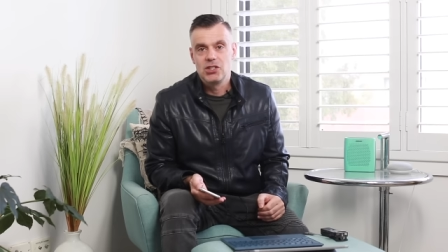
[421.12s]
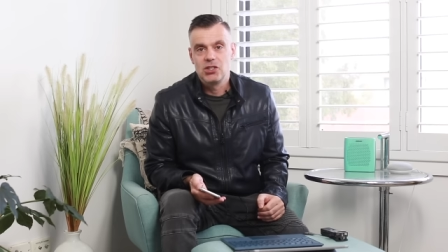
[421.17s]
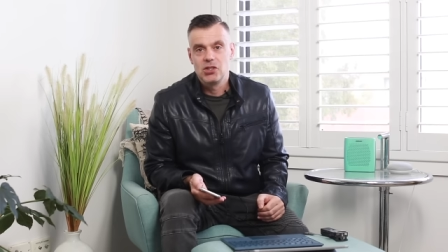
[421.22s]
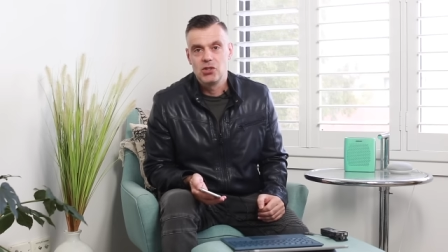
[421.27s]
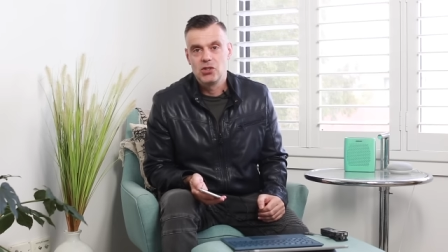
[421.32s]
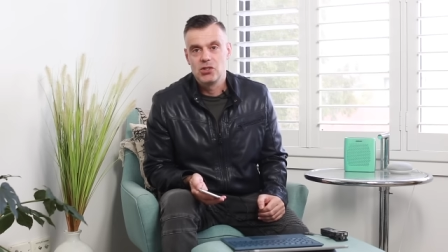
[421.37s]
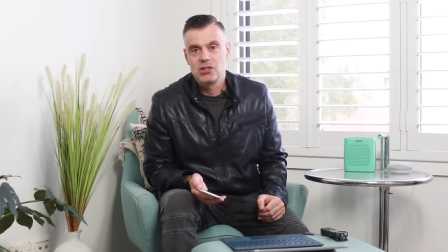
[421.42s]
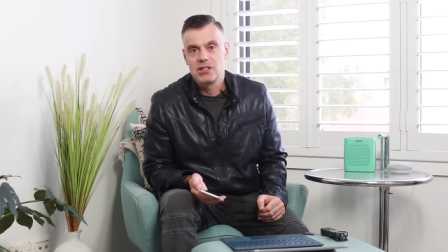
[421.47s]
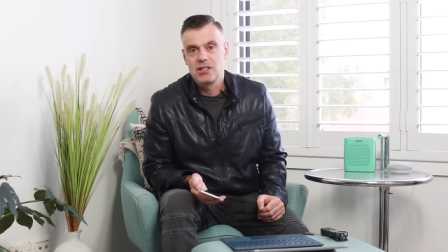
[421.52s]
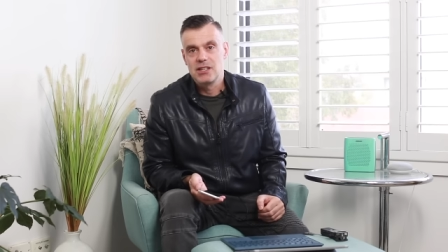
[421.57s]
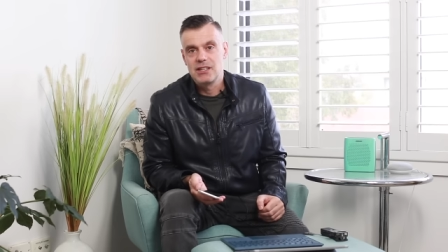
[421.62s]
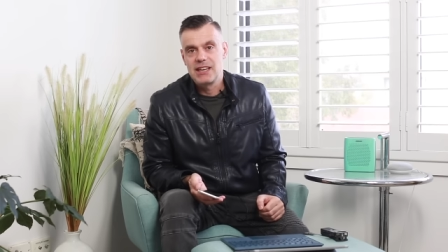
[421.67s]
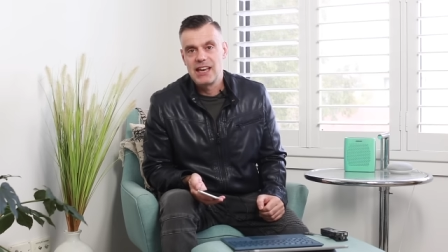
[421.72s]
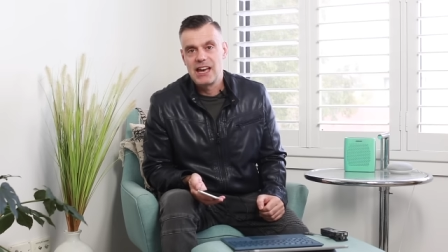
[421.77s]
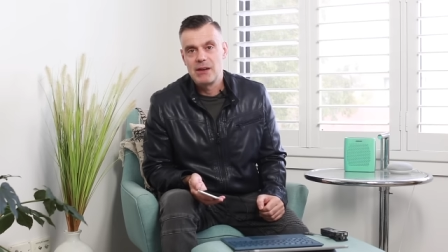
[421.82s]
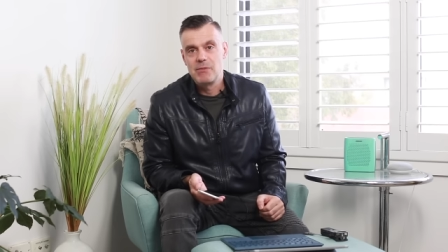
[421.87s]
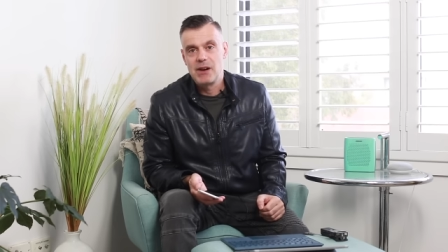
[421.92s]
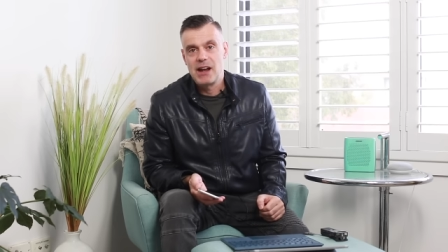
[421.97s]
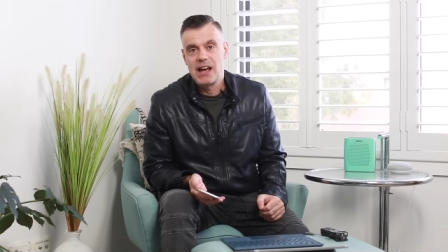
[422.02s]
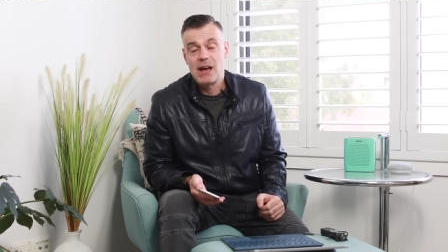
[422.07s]
use the
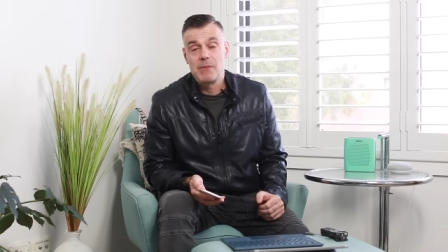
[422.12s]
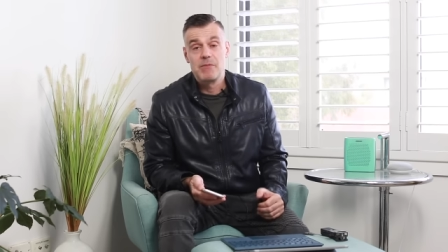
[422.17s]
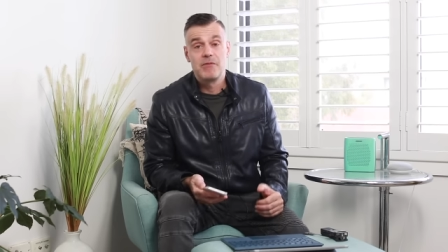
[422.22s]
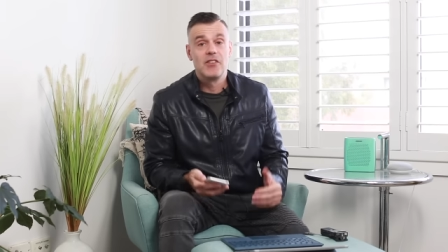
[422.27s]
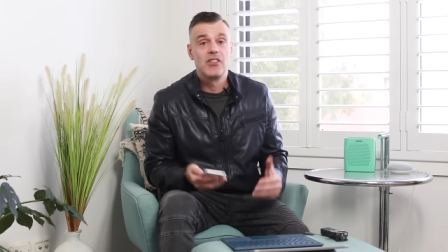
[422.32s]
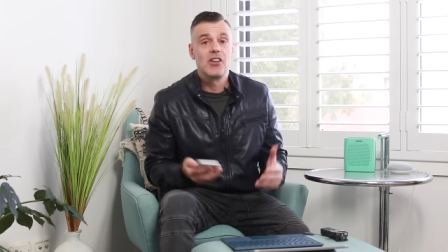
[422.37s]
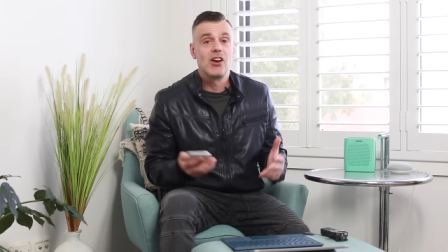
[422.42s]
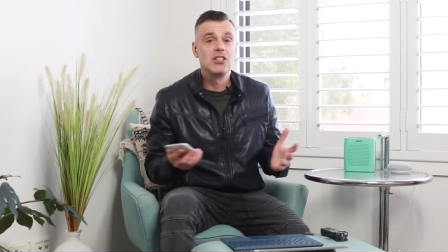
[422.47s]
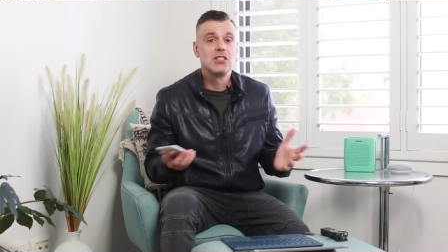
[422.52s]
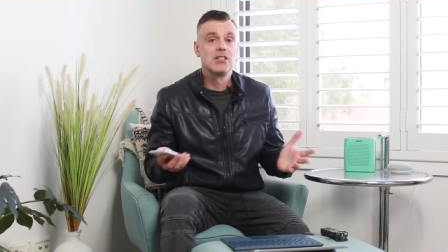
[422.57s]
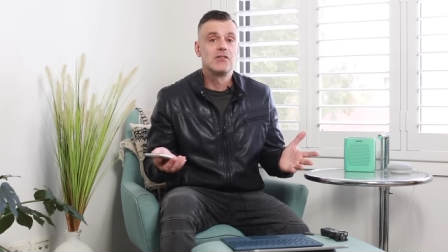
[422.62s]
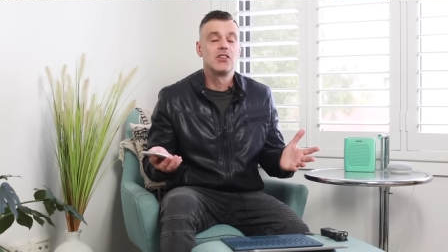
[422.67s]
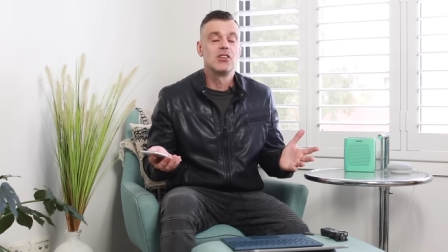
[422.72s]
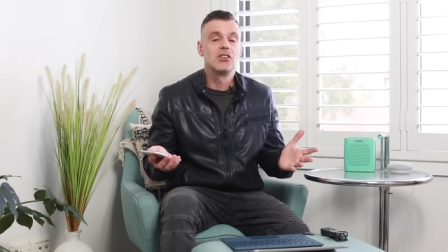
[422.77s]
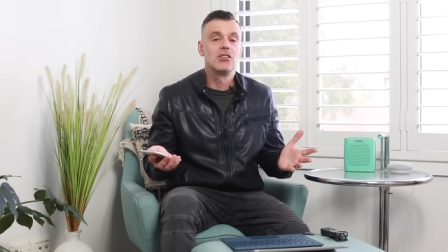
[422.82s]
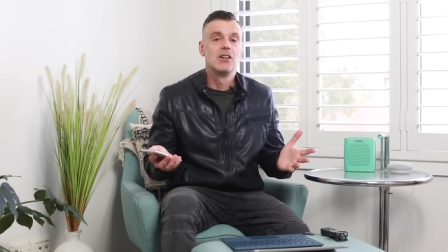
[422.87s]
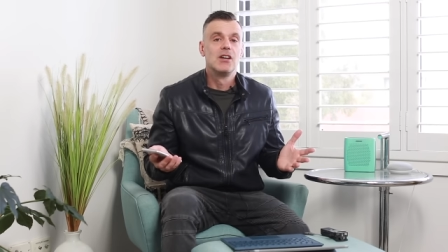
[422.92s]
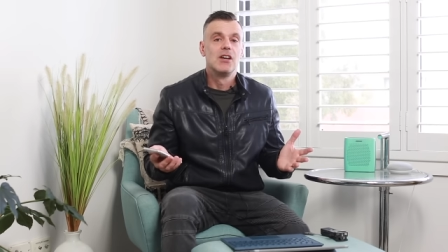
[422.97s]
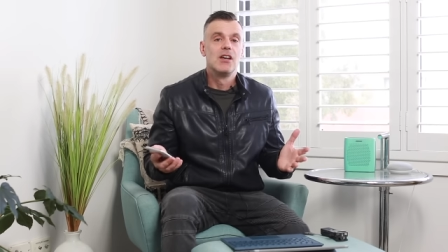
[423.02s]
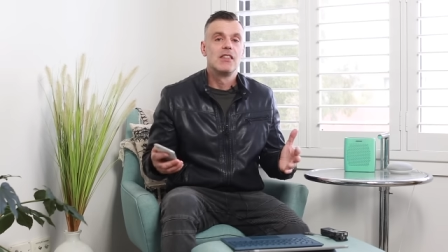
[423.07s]
camera app. For those of
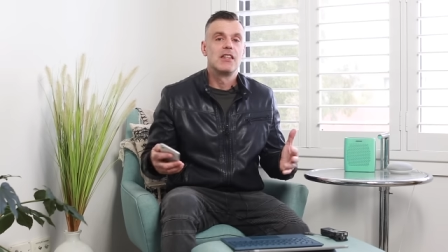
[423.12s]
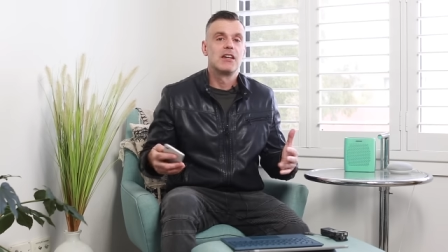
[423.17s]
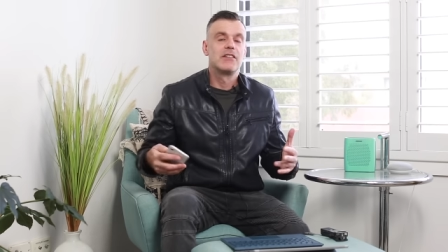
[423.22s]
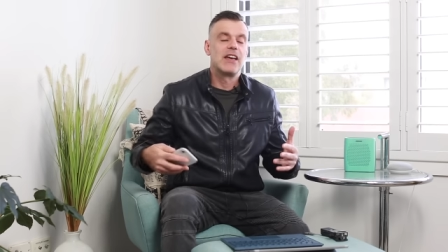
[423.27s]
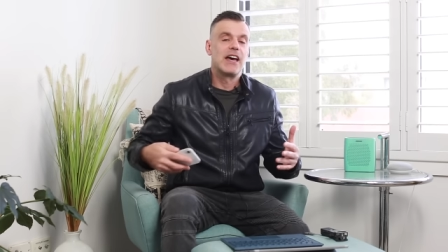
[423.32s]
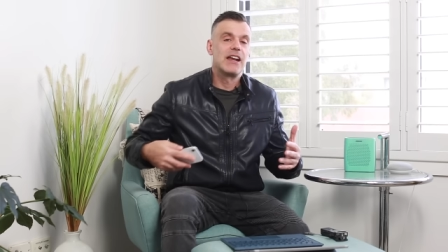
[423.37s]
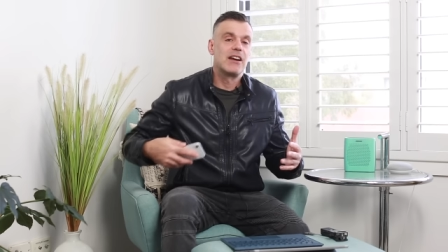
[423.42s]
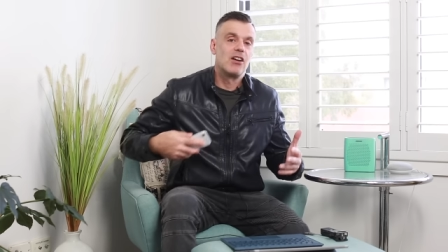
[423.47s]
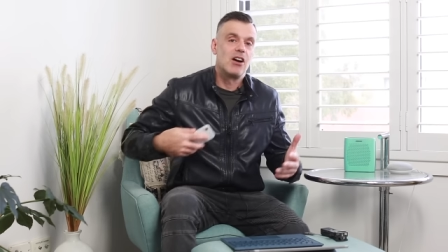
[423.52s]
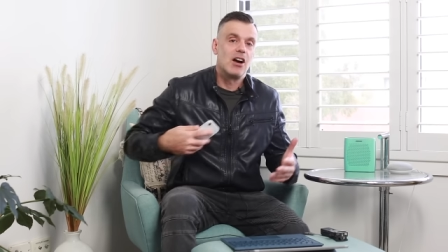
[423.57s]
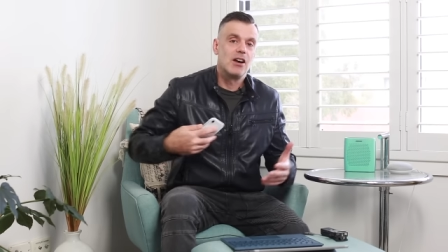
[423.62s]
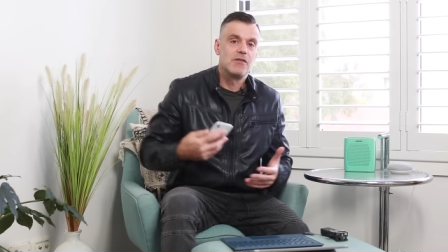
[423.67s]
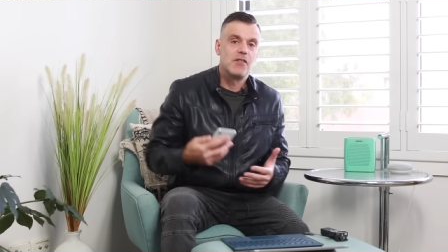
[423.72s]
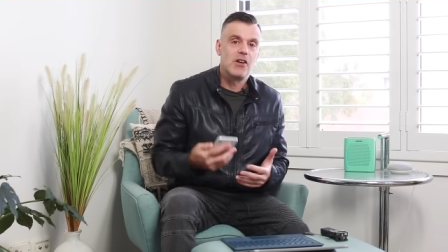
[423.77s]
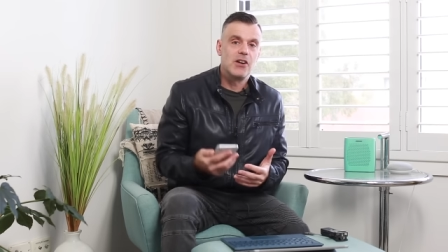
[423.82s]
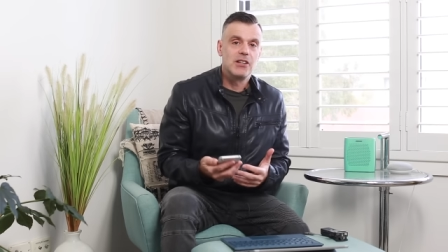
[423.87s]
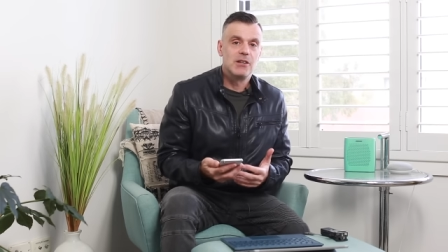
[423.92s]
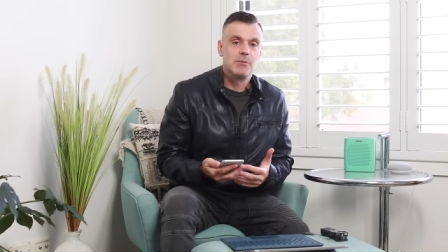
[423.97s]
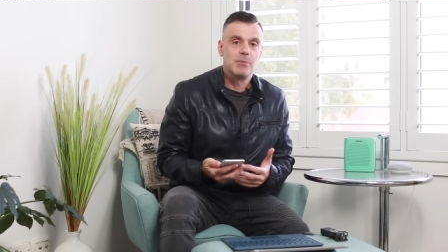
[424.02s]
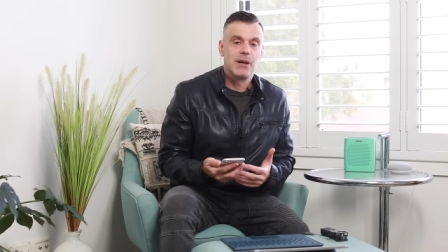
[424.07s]
you that have had an
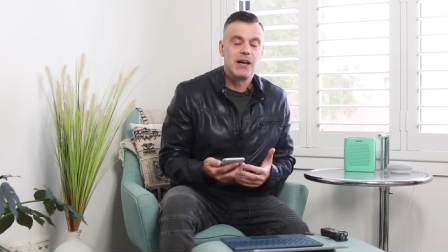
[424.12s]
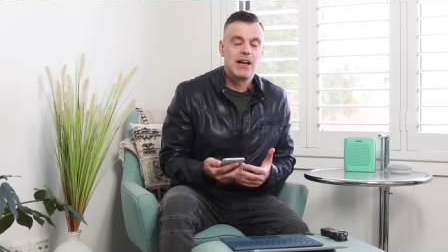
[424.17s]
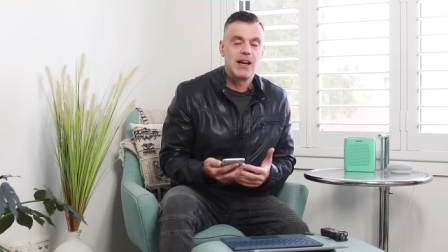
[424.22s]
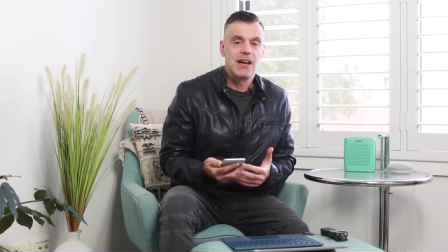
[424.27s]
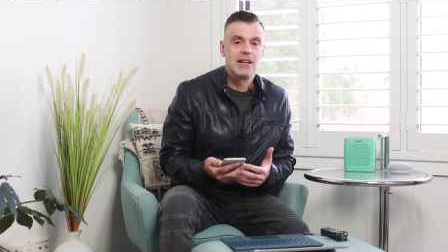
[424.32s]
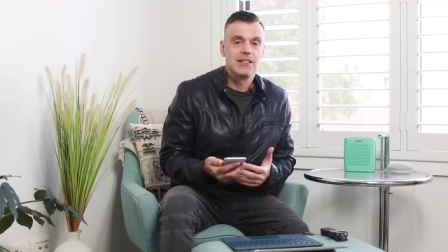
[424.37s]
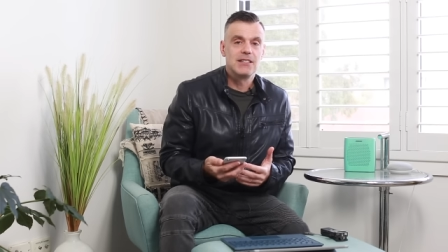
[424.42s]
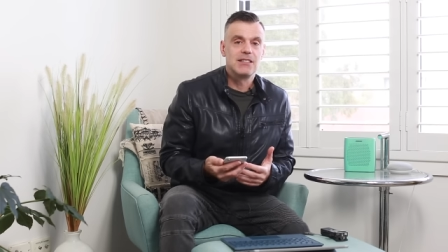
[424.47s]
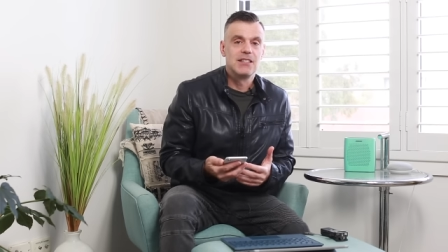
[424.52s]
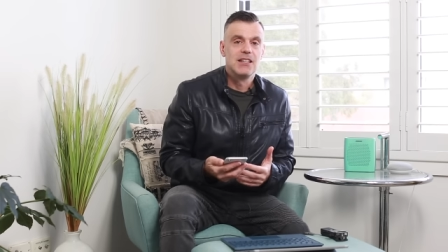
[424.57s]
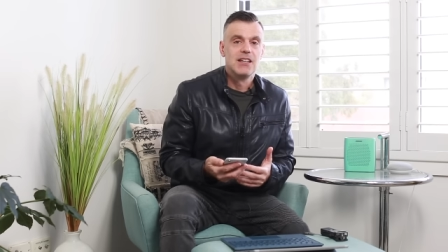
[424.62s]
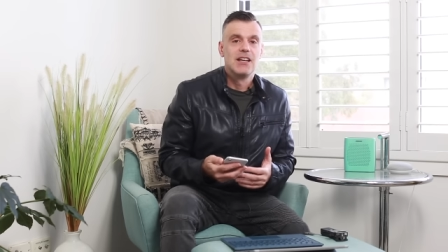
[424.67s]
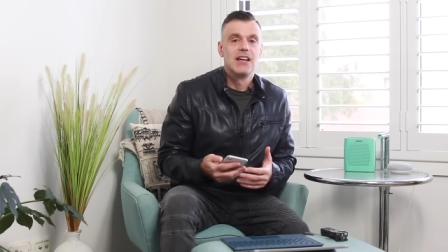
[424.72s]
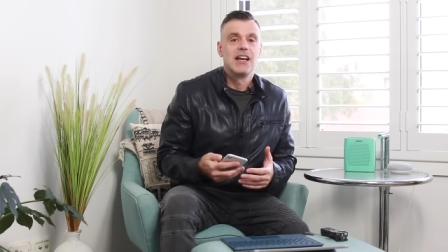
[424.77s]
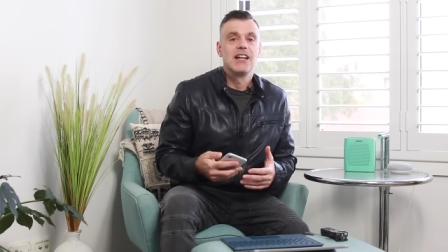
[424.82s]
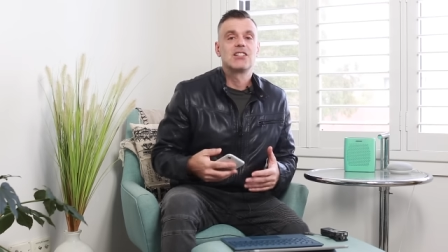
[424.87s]
iPhone in the past,